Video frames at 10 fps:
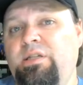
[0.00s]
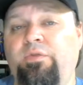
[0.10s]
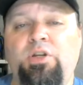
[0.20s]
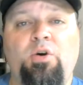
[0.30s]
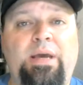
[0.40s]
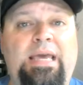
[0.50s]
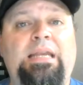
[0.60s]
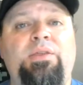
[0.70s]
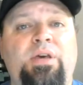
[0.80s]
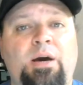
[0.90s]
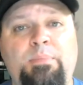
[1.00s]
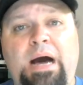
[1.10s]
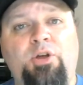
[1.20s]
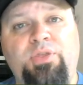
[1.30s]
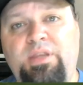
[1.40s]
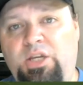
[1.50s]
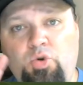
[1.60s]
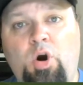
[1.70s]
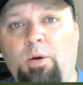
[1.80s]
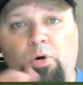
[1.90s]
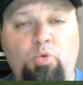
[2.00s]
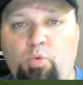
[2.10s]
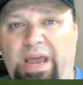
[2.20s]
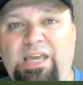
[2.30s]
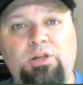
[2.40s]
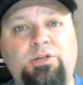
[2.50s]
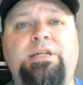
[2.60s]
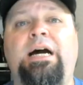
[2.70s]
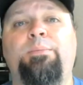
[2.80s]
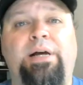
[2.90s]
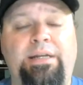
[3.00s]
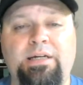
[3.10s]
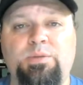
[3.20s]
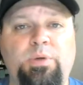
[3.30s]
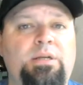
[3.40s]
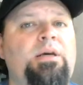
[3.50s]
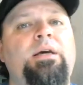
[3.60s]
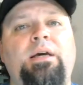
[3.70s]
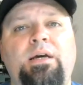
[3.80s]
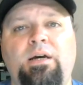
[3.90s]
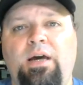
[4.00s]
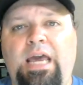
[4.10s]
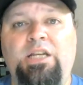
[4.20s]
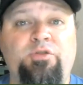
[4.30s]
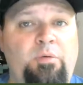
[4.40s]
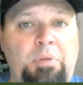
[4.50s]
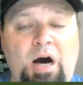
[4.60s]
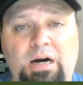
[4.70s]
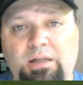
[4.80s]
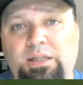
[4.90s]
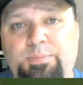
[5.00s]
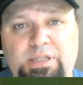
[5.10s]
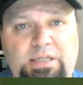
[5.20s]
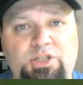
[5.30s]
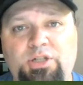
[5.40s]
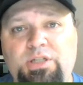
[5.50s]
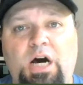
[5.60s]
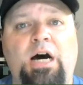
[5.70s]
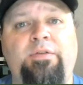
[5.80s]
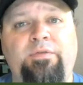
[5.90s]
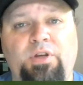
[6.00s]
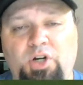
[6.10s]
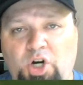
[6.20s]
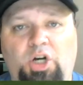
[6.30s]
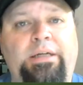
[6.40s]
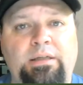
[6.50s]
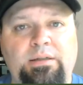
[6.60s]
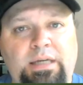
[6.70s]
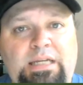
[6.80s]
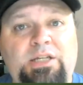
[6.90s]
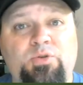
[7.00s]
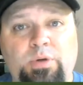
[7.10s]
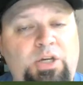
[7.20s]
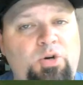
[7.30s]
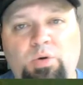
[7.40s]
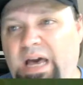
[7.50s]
If you know anything about the normal, regular timeline X-Men, Age of Apocalypse is just off the hook. It is really cool.